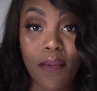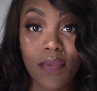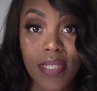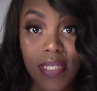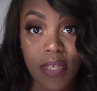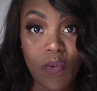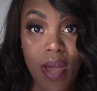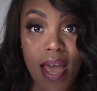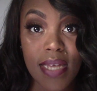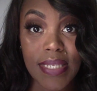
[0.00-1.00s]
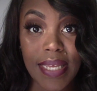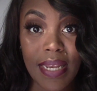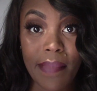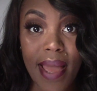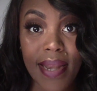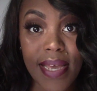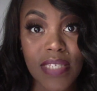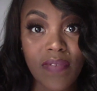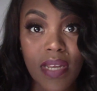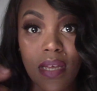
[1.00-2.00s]
will see you guys in my next
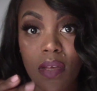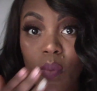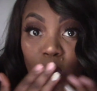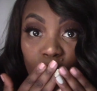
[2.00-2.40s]
video.